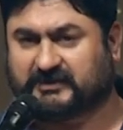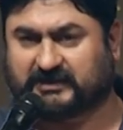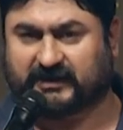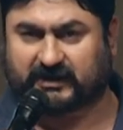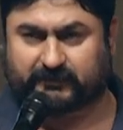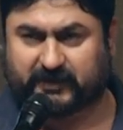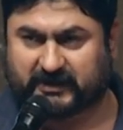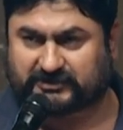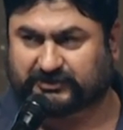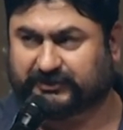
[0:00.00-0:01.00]
taking
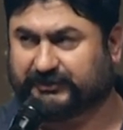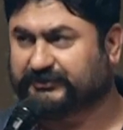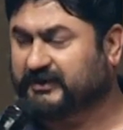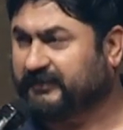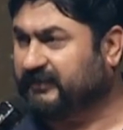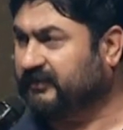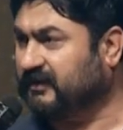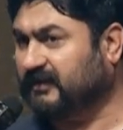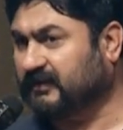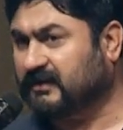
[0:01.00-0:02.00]
pictures, and they
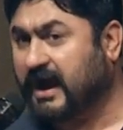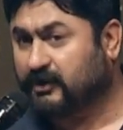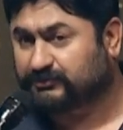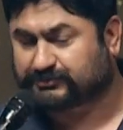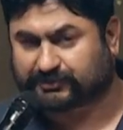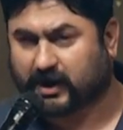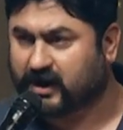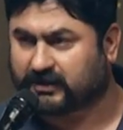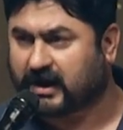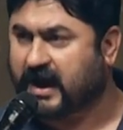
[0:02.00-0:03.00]
think that how
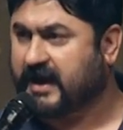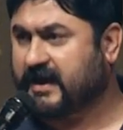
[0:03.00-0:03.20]
strong I